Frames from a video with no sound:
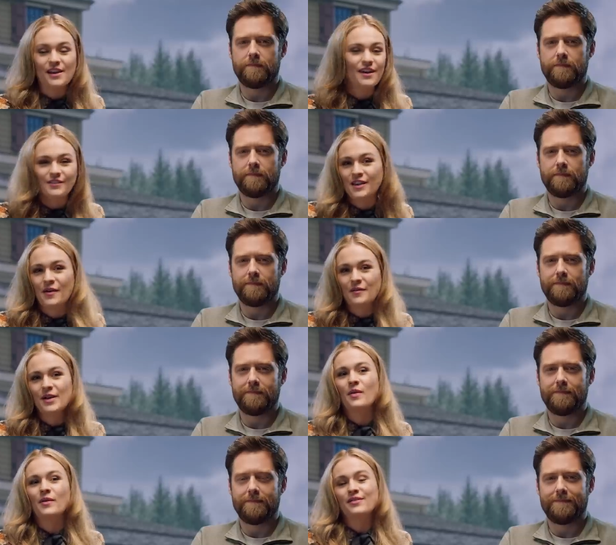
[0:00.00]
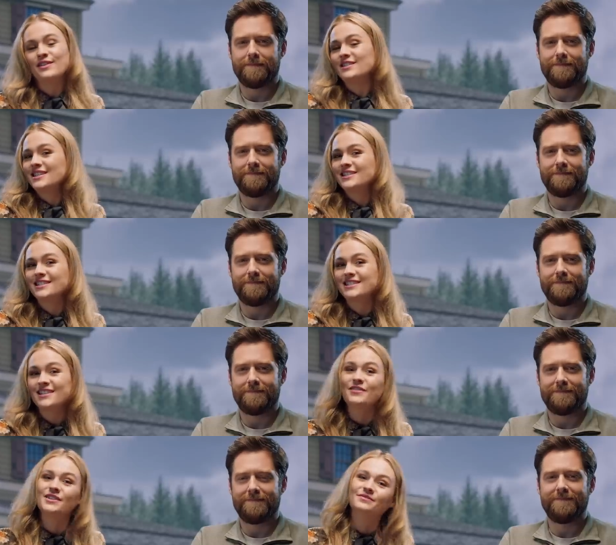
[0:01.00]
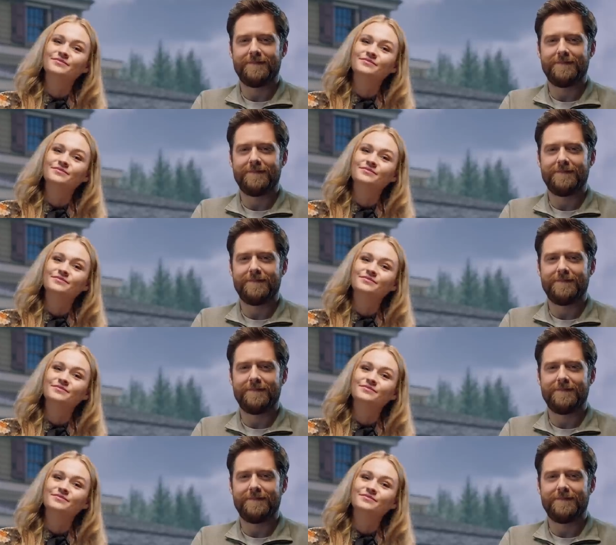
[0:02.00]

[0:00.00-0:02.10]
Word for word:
Speaker 1: love you and we can't wait for you to see season seven.